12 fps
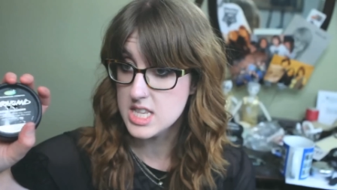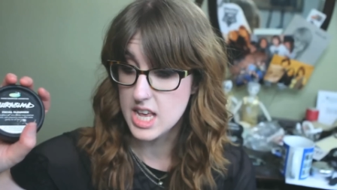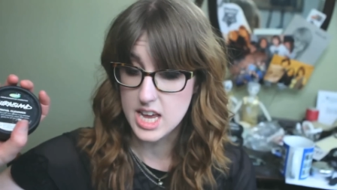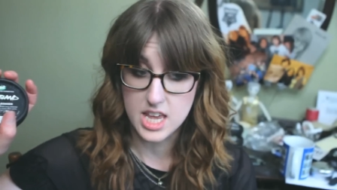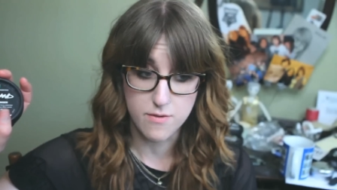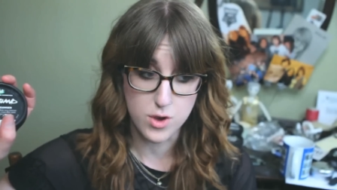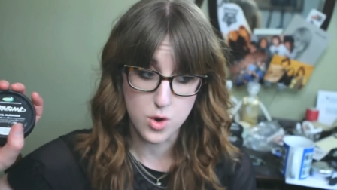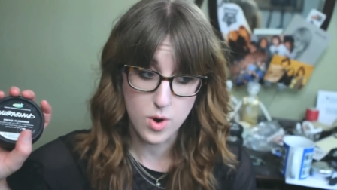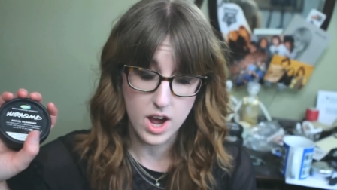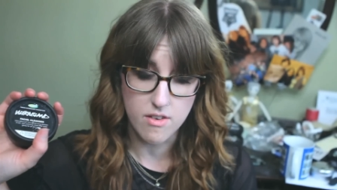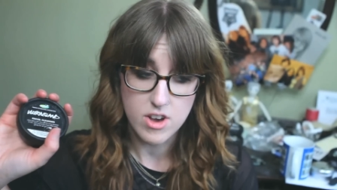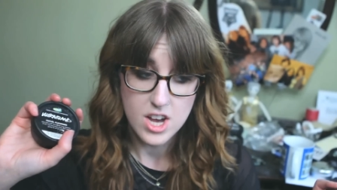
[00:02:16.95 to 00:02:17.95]
Like, if you
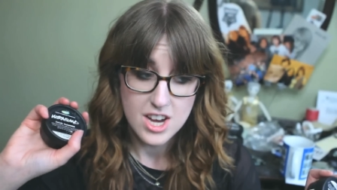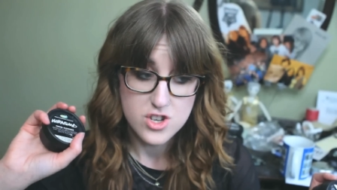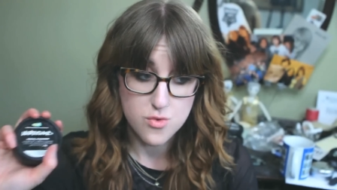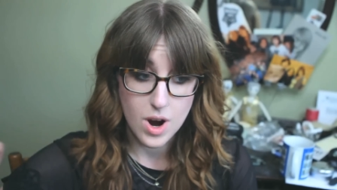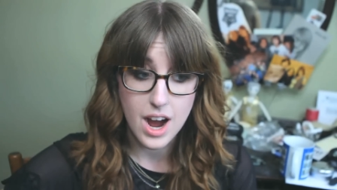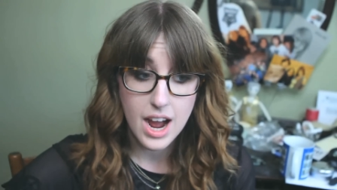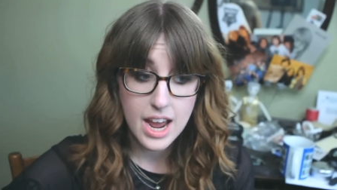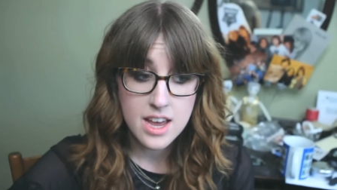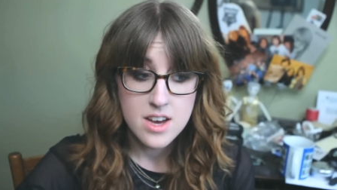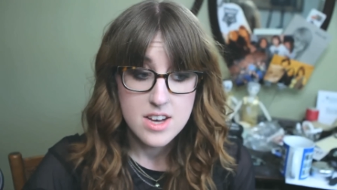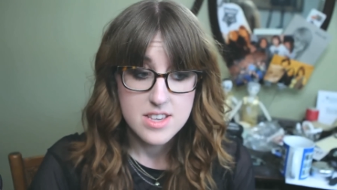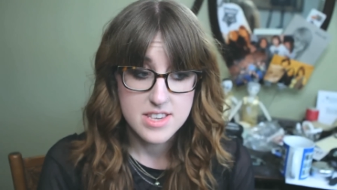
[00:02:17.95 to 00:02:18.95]
have
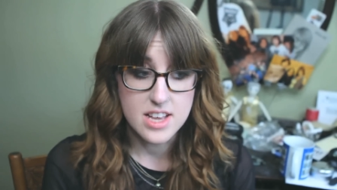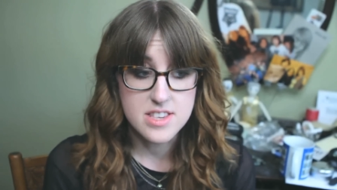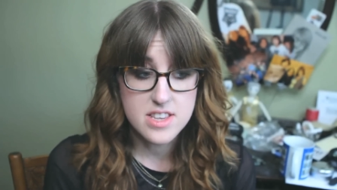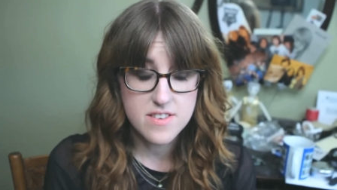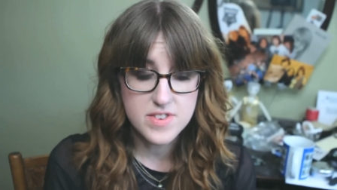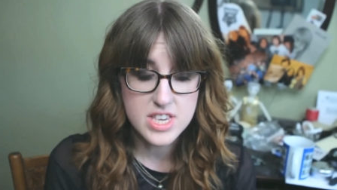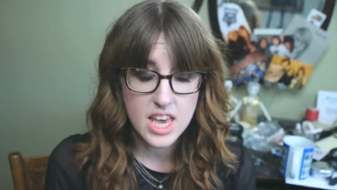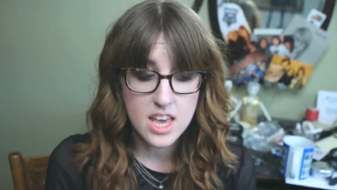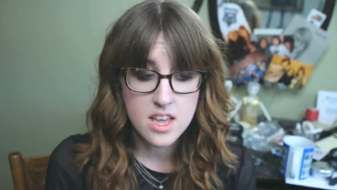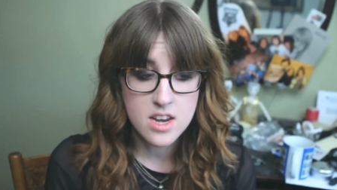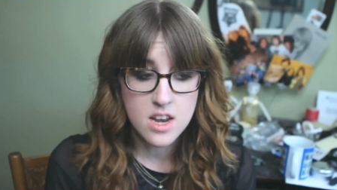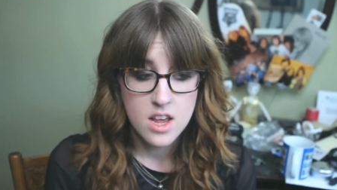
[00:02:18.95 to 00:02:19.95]
dry, sensitive
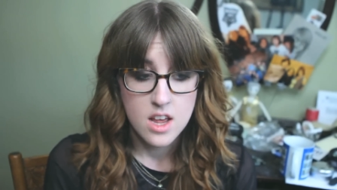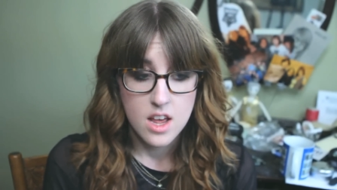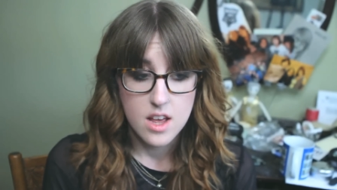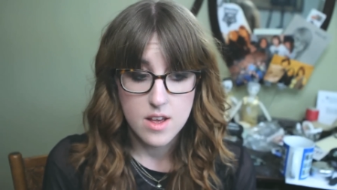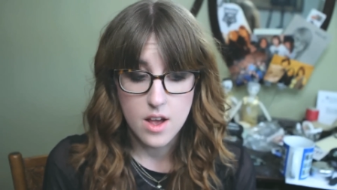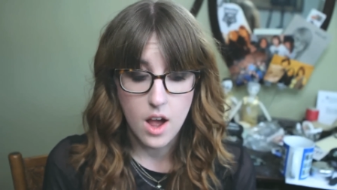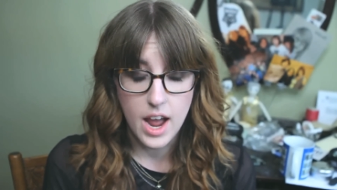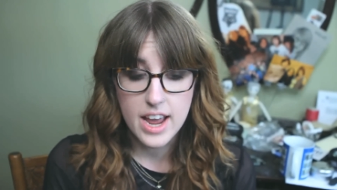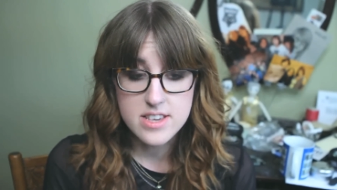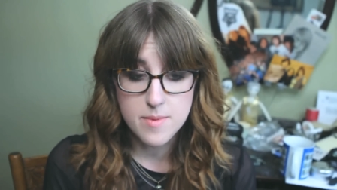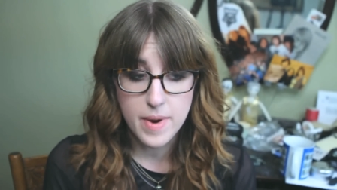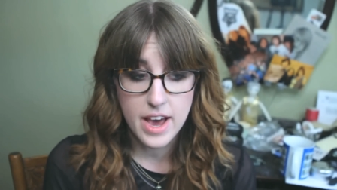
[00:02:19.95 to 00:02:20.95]
skin,
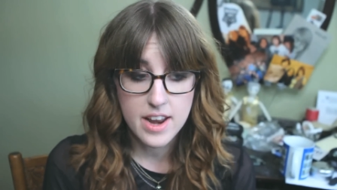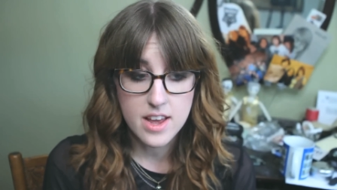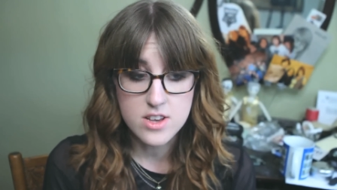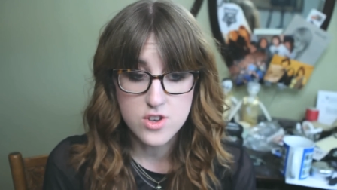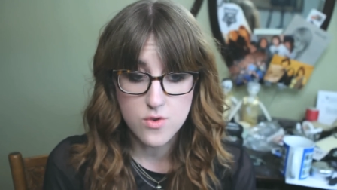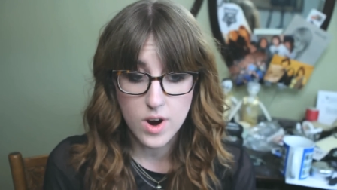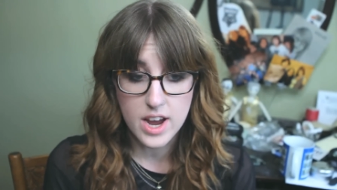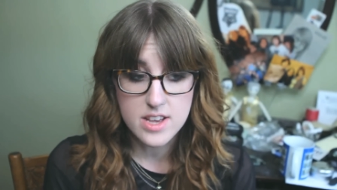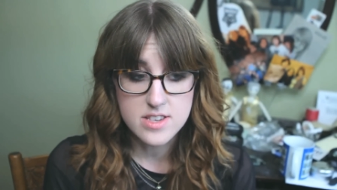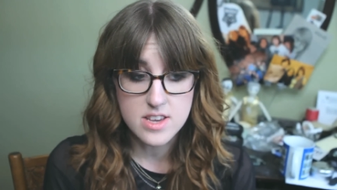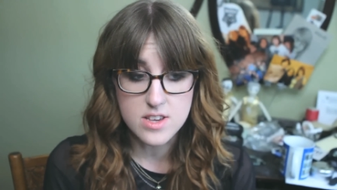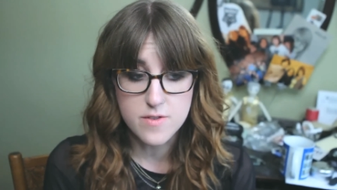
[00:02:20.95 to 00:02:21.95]
eczematic,
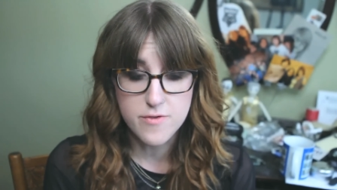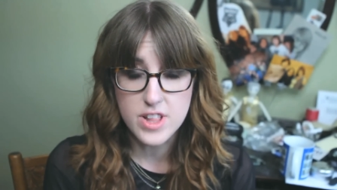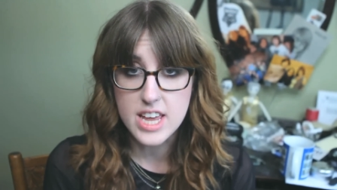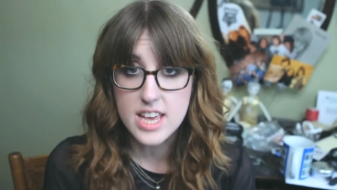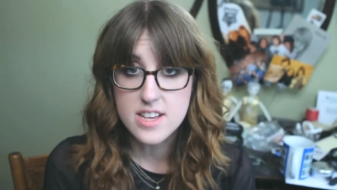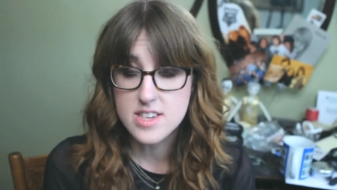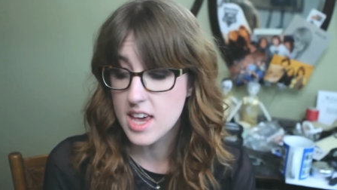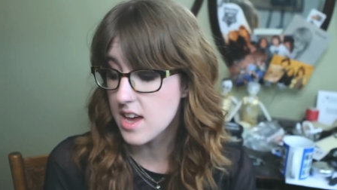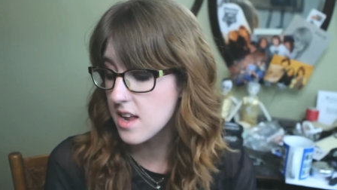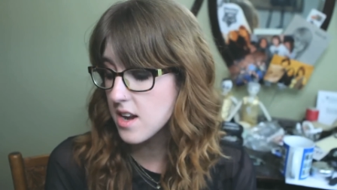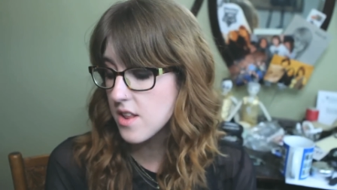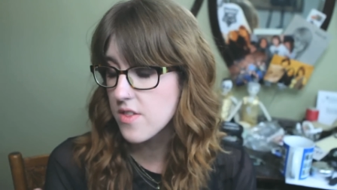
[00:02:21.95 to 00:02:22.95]
psoriasis, flaky
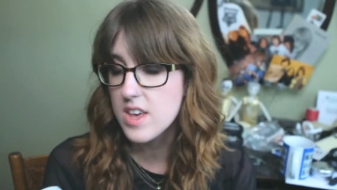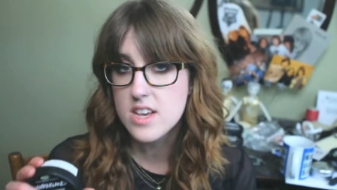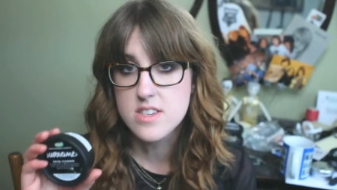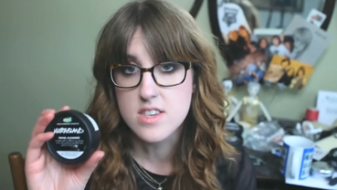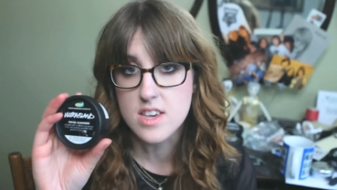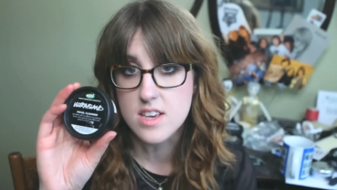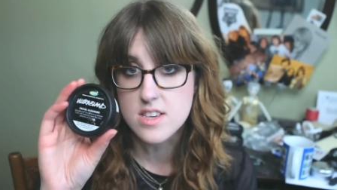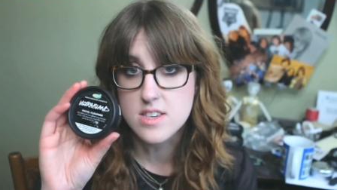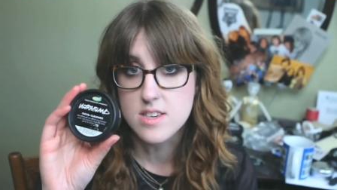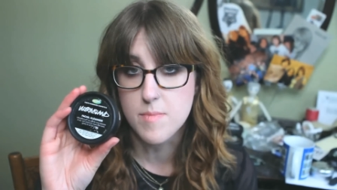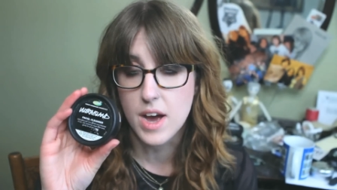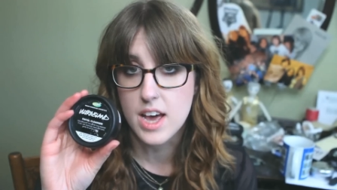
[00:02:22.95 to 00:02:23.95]
skin, this
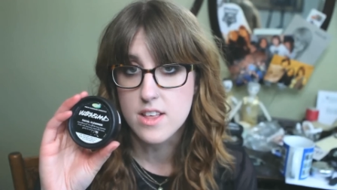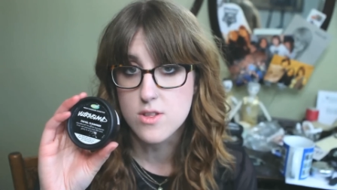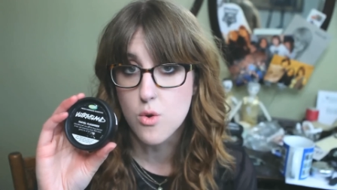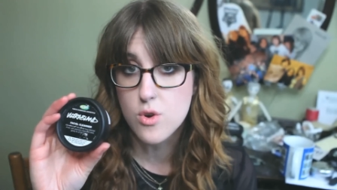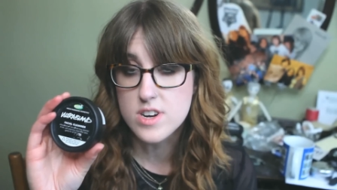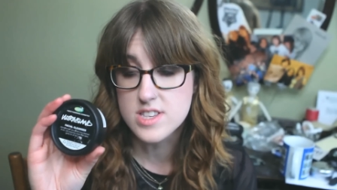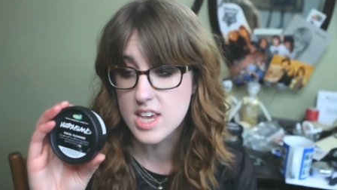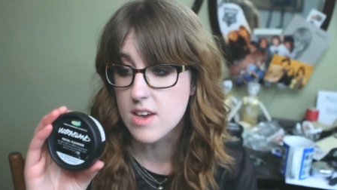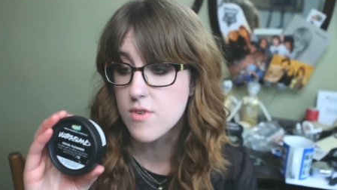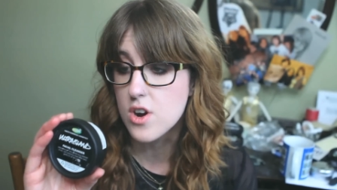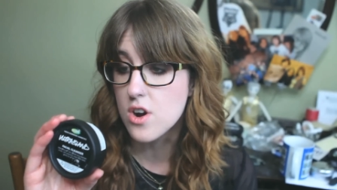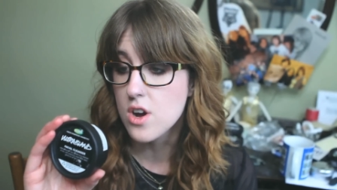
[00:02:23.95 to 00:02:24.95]
is my lord and
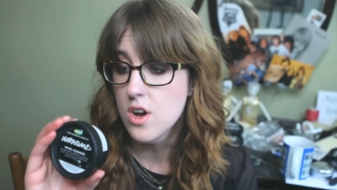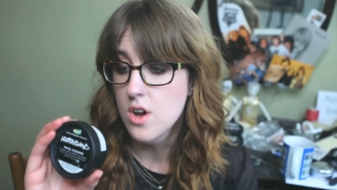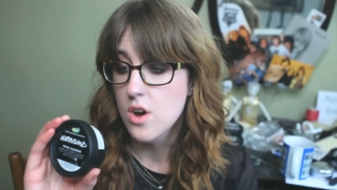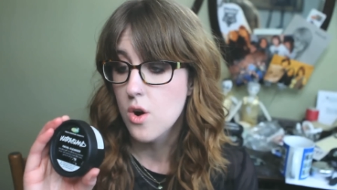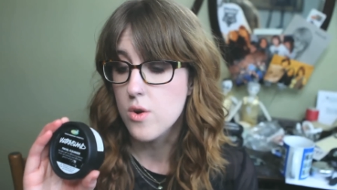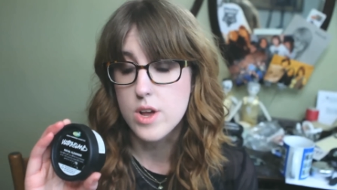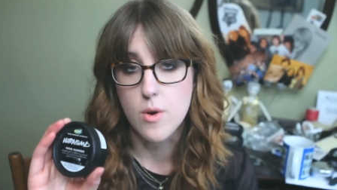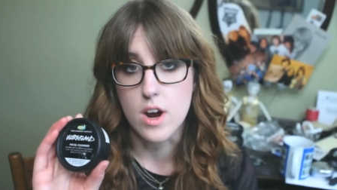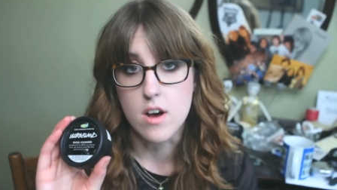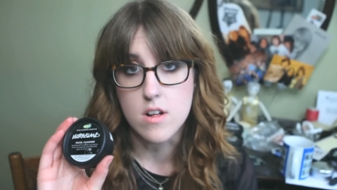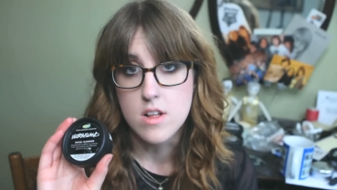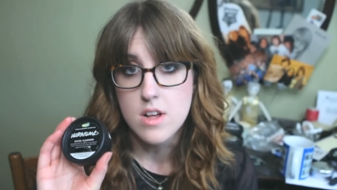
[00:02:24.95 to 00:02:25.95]
savior, holy
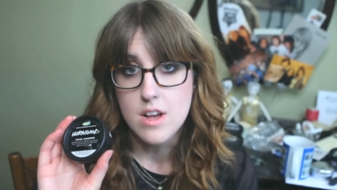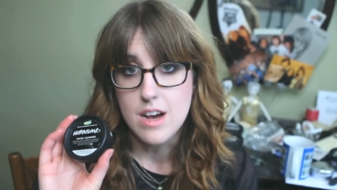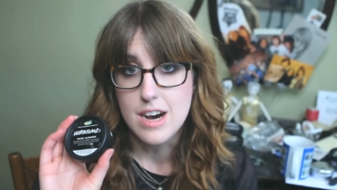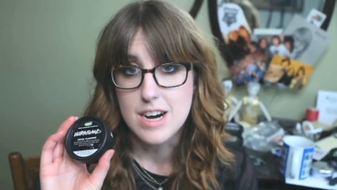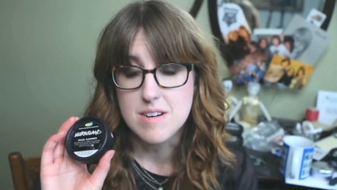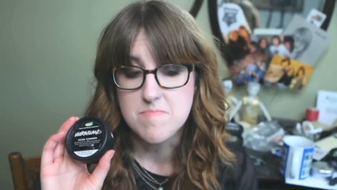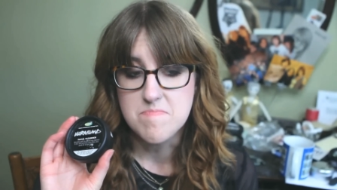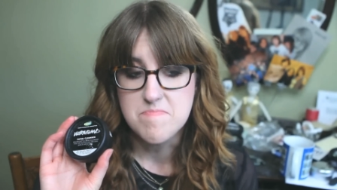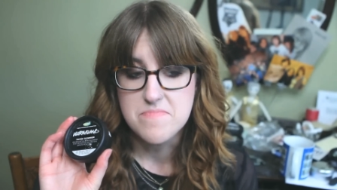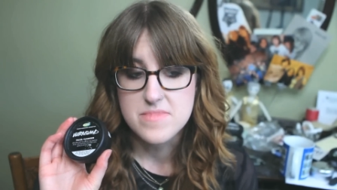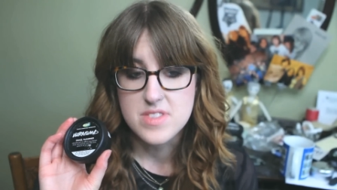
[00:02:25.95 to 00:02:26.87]
grail, um,